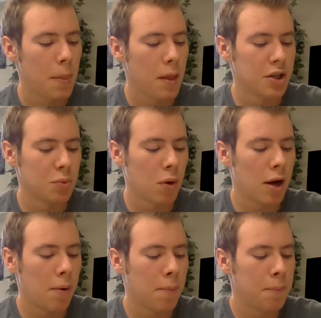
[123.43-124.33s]
as
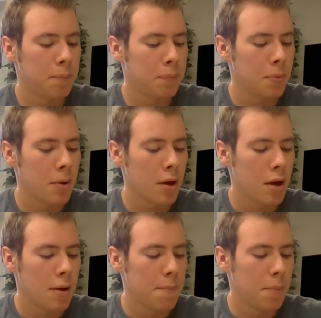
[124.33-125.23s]
well,
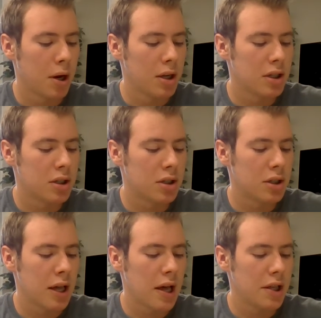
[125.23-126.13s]
but it
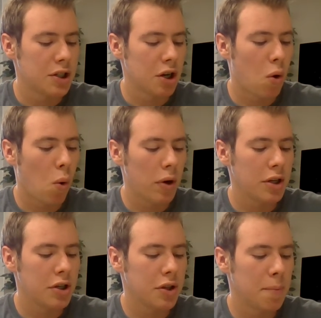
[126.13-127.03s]
says
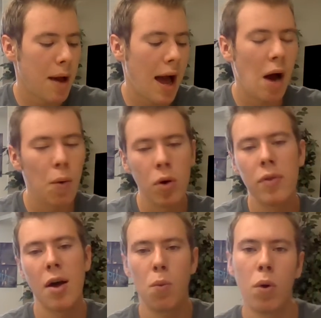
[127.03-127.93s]
according to the power
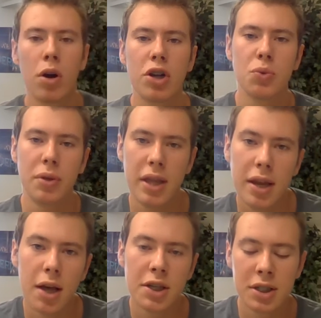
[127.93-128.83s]
that works
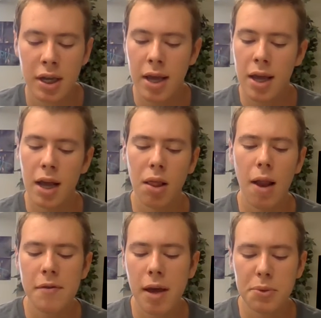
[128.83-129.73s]
within us. And a
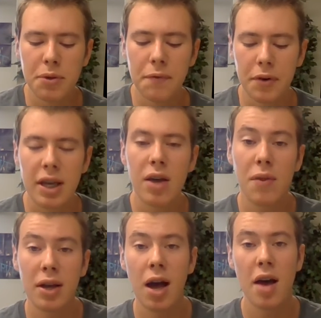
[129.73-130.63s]
lot of times we forget
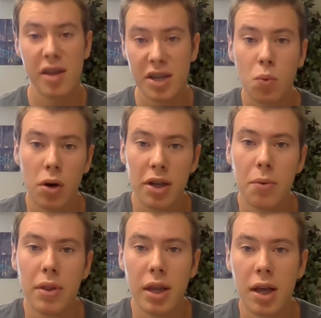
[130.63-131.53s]
that God is working
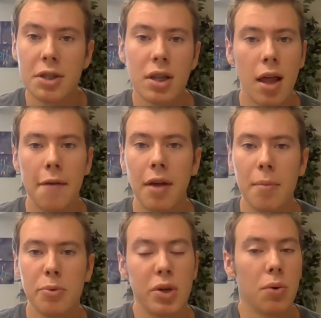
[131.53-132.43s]
within us. A lot of times